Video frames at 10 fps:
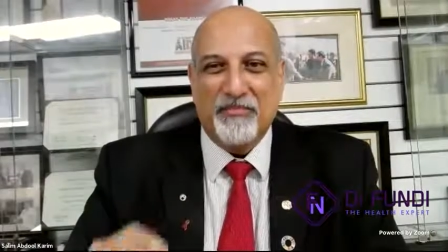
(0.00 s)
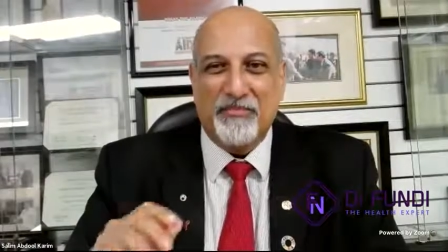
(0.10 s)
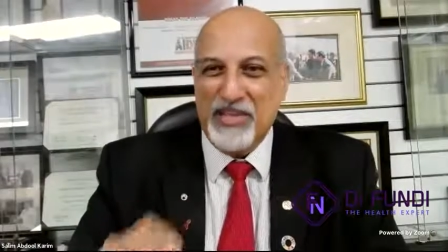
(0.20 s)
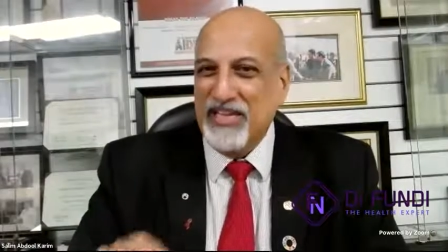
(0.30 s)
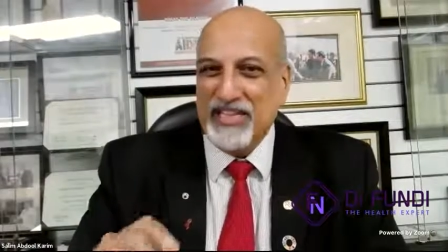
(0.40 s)

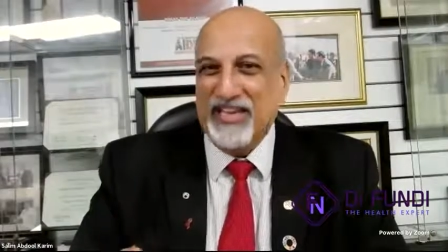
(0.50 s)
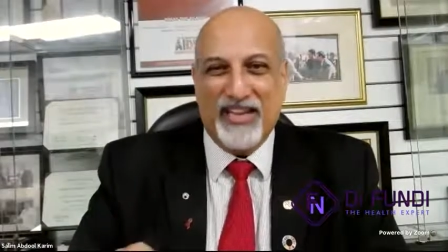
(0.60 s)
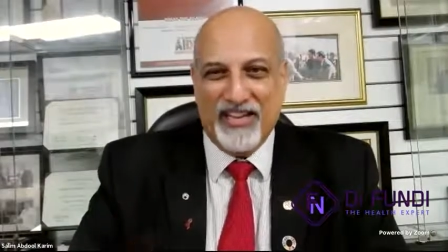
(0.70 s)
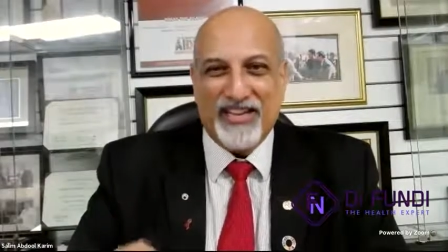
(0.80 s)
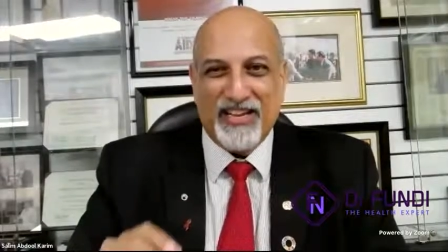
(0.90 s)
be
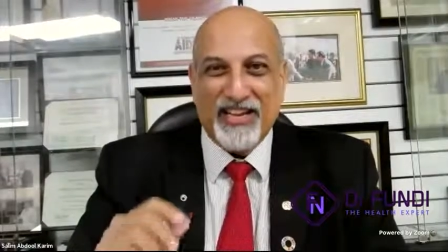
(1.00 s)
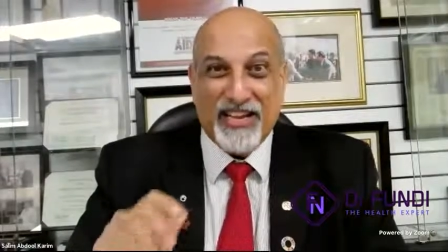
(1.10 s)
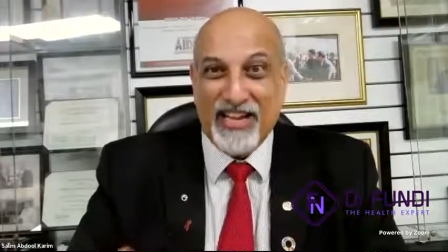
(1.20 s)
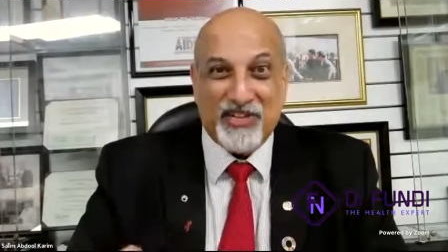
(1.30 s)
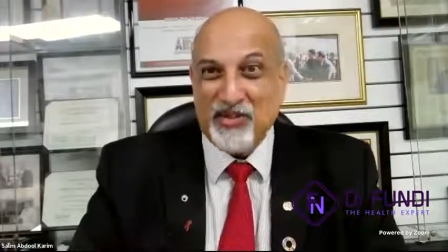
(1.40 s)
there,
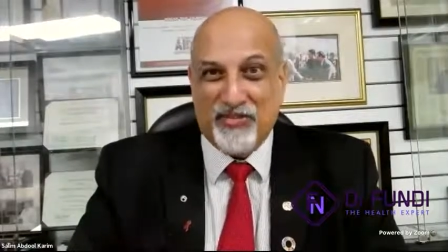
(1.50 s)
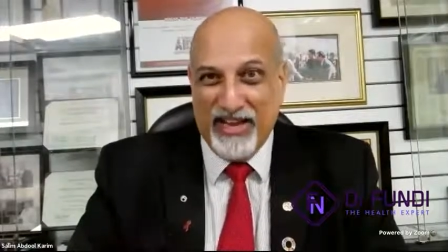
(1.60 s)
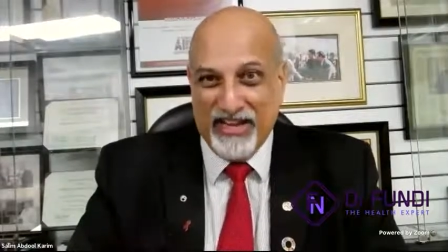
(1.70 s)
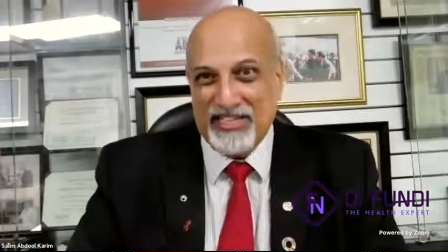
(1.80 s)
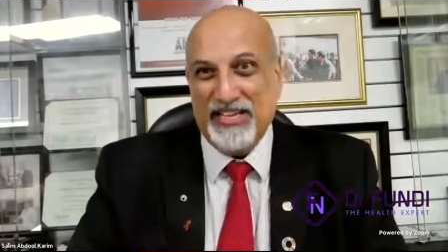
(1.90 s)
get your
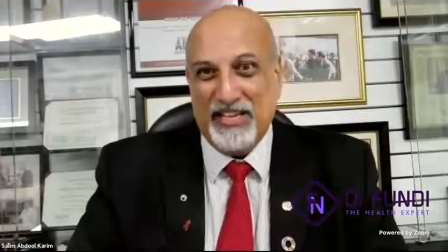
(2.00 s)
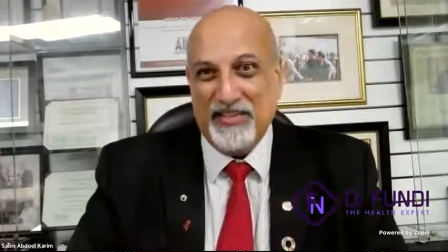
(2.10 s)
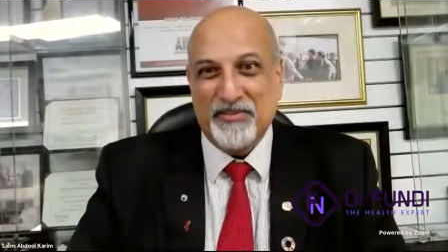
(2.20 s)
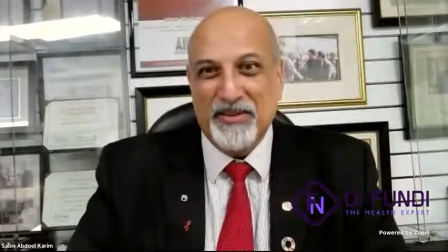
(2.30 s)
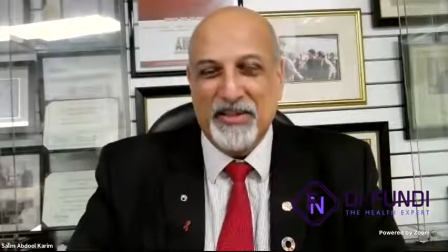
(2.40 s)
vaccine.